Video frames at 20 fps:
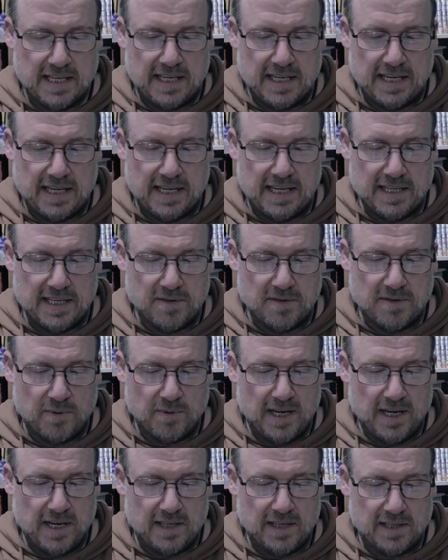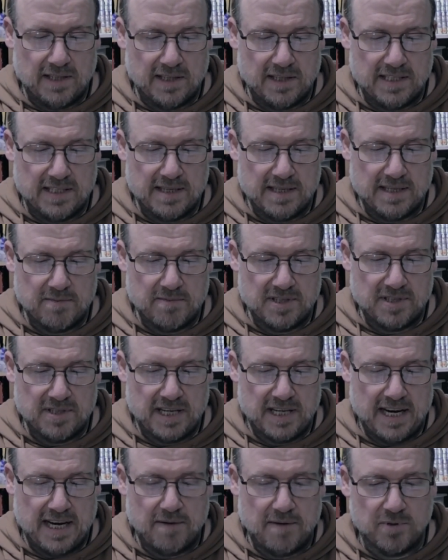and we're going to attempt to
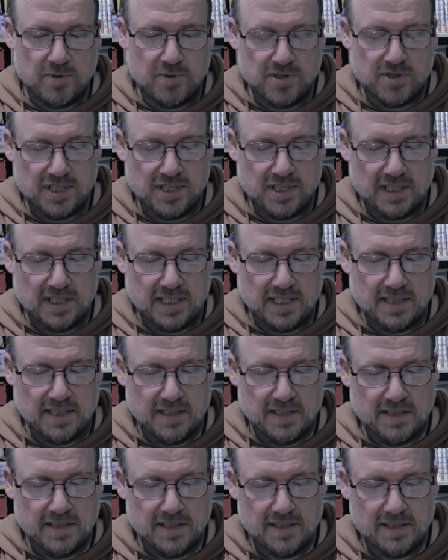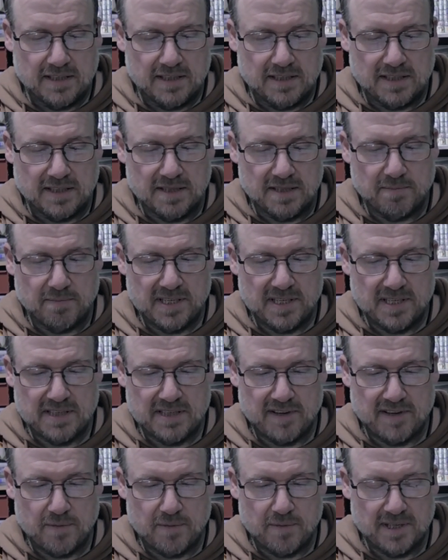ambush Duncan to the best of
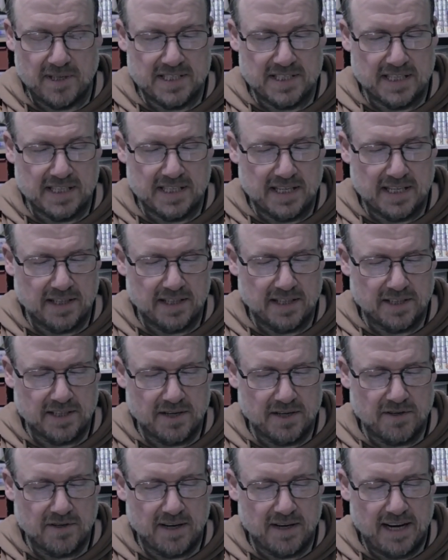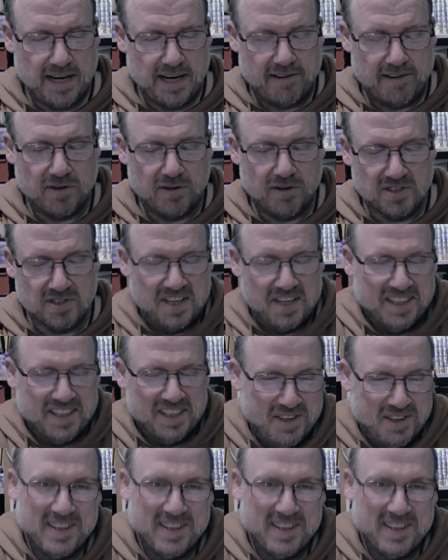our ability and I don't know how I'll,